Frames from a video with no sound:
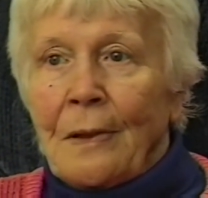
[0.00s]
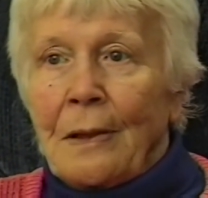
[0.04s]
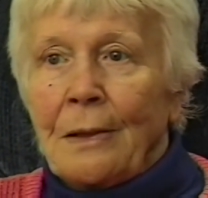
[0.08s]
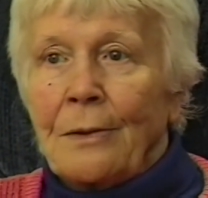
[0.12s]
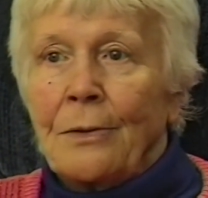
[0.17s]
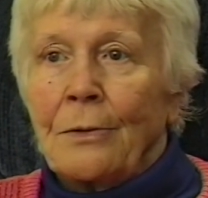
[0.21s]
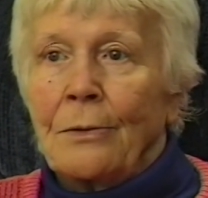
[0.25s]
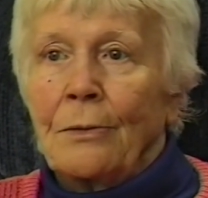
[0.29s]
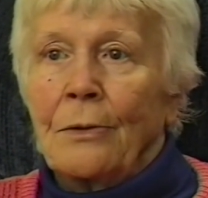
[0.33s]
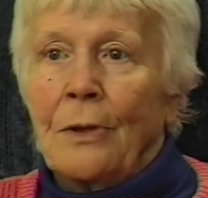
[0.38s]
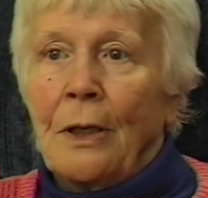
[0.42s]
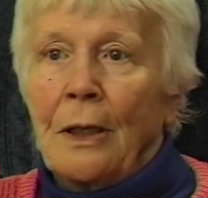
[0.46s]

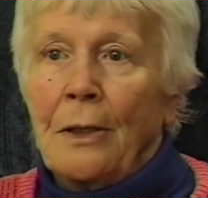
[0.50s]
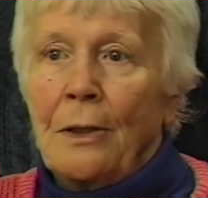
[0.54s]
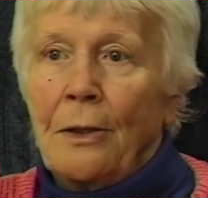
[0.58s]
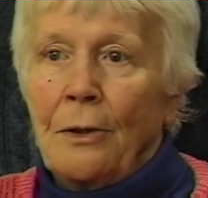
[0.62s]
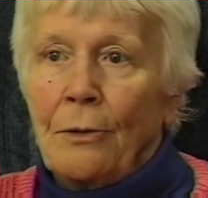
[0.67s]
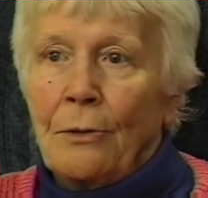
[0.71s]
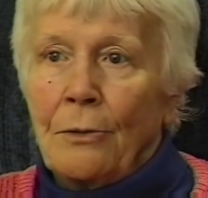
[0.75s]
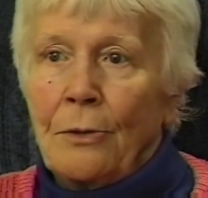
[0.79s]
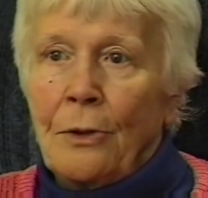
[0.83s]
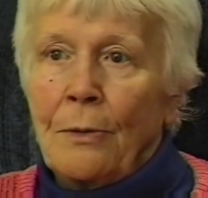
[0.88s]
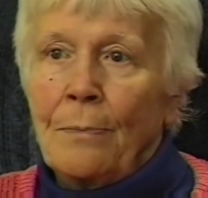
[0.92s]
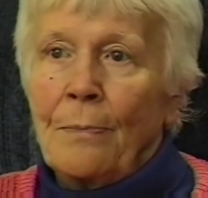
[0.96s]
So they
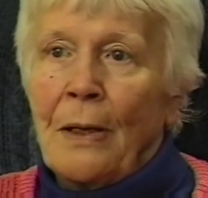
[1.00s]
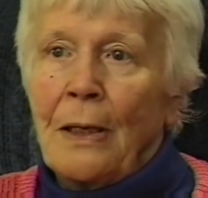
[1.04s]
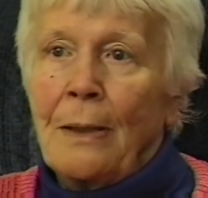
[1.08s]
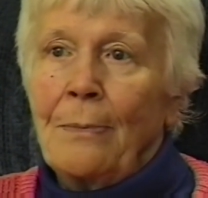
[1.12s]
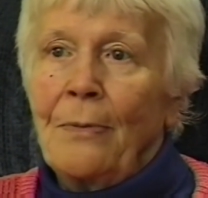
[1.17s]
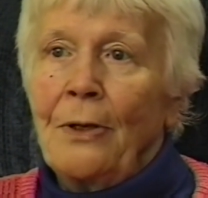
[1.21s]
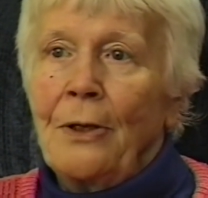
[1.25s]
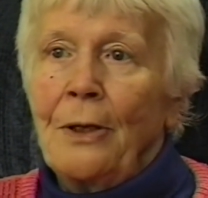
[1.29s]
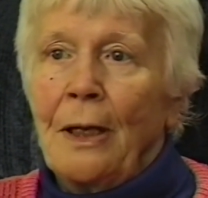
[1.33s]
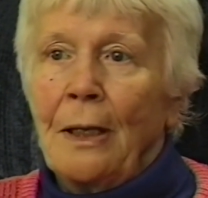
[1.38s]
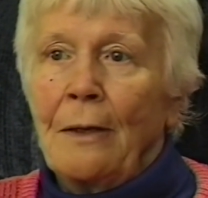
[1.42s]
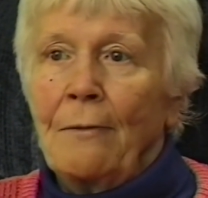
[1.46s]
thought
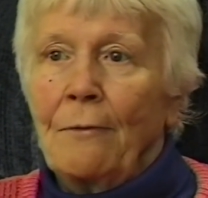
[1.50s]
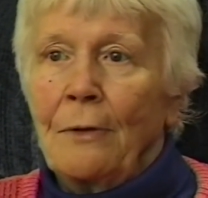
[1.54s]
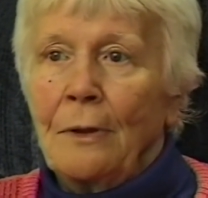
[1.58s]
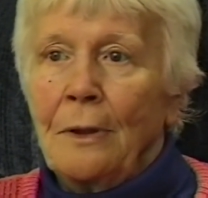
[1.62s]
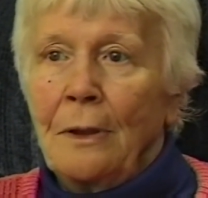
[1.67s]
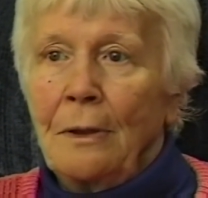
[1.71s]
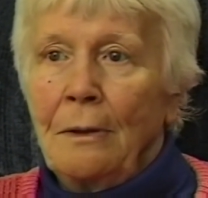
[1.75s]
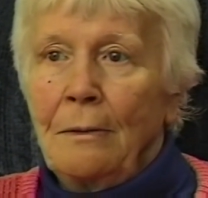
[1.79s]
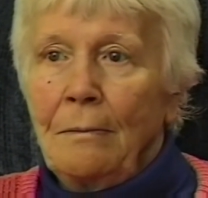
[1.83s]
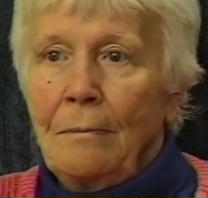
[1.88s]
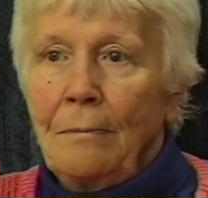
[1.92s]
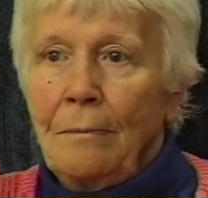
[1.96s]
maybe they
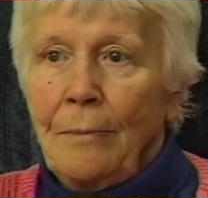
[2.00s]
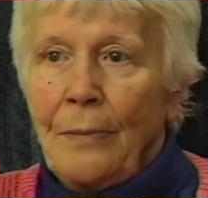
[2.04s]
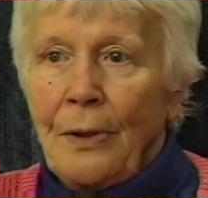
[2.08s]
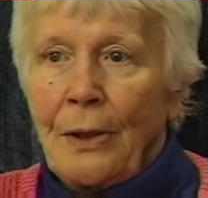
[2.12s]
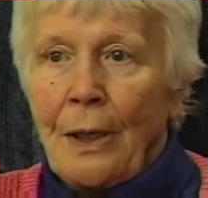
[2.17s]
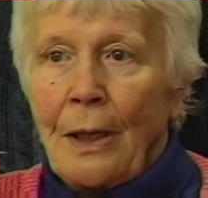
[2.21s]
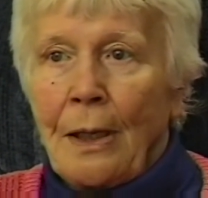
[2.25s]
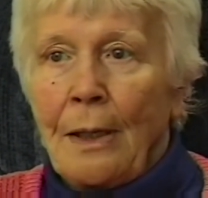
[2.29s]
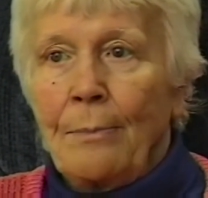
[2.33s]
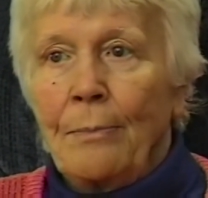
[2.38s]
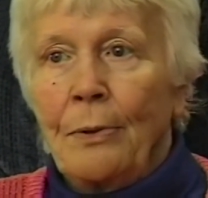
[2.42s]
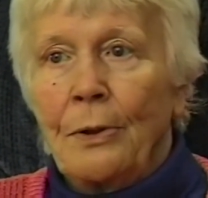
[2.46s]
will be
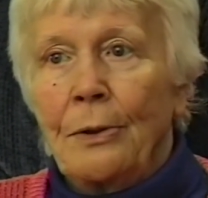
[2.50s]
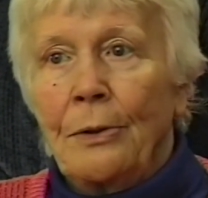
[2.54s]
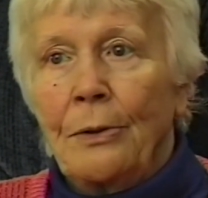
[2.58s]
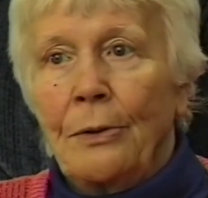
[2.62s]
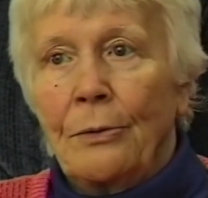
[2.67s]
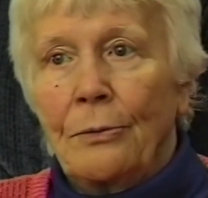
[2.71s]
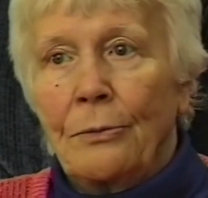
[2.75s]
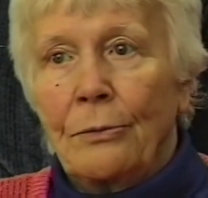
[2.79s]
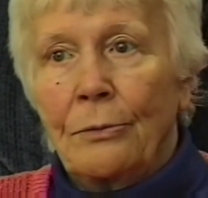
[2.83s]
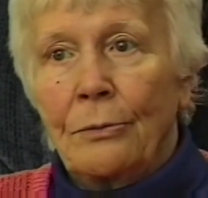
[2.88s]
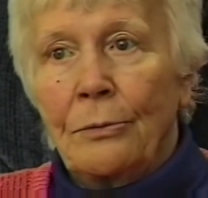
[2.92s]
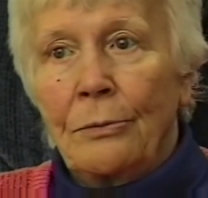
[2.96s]
able
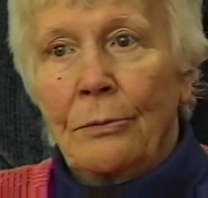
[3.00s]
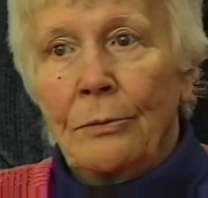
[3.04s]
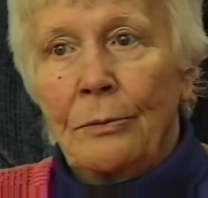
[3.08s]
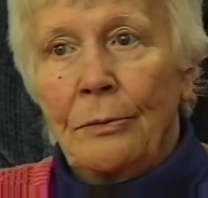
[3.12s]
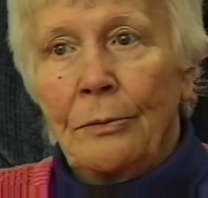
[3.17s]
to